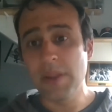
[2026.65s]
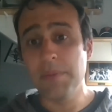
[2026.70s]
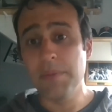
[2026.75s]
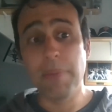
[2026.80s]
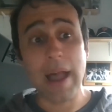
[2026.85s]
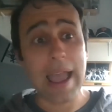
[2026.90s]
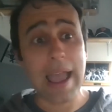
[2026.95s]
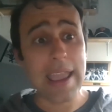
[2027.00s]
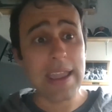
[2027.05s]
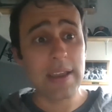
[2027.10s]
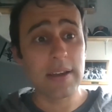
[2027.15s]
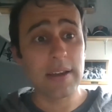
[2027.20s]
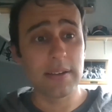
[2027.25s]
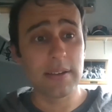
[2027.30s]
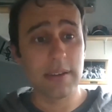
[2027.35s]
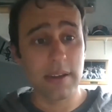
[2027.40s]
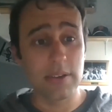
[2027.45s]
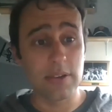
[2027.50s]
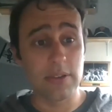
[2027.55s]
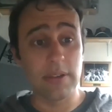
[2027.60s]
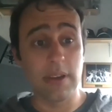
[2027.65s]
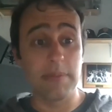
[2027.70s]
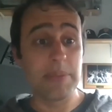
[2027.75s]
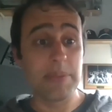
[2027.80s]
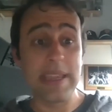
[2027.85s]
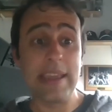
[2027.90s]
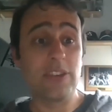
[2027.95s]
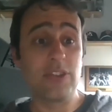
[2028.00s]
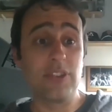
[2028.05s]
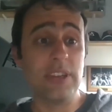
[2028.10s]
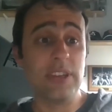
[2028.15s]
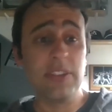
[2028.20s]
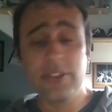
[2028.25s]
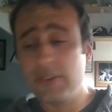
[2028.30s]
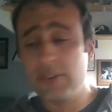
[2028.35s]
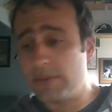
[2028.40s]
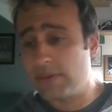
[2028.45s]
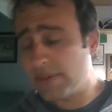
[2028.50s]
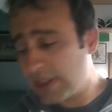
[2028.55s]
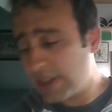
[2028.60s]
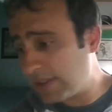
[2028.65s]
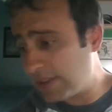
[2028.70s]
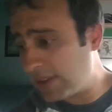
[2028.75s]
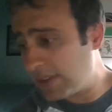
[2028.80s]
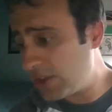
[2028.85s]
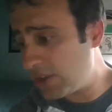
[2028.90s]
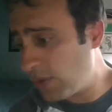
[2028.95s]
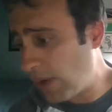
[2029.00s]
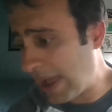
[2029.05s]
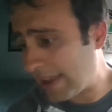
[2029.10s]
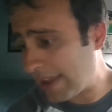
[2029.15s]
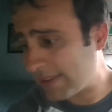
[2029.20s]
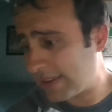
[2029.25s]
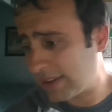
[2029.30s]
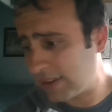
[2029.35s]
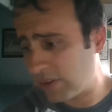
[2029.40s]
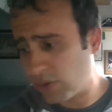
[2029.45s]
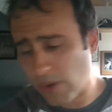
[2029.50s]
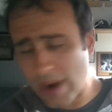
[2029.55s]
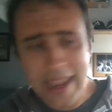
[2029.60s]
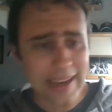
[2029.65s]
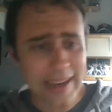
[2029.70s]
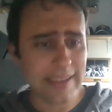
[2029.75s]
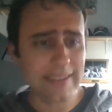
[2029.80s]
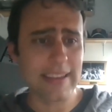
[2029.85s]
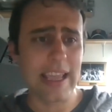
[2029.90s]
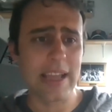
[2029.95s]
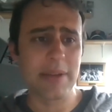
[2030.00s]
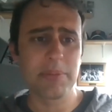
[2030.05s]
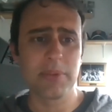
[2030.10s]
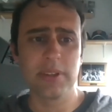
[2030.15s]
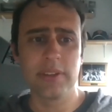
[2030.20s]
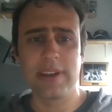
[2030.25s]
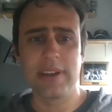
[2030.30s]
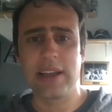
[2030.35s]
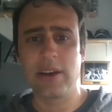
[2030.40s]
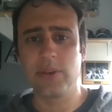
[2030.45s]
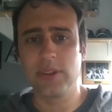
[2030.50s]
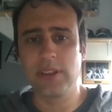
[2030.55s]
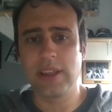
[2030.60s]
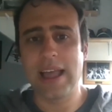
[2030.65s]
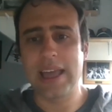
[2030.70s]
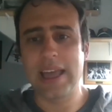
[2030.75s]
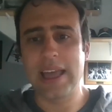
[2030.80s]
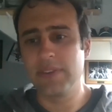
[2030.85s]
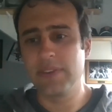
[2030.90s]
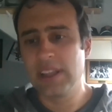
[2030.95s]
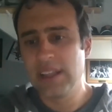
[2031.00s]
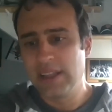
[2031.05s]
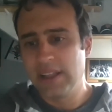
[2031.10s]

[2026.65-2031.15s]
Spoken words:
by a PhD student in the US, a great example of how a lot of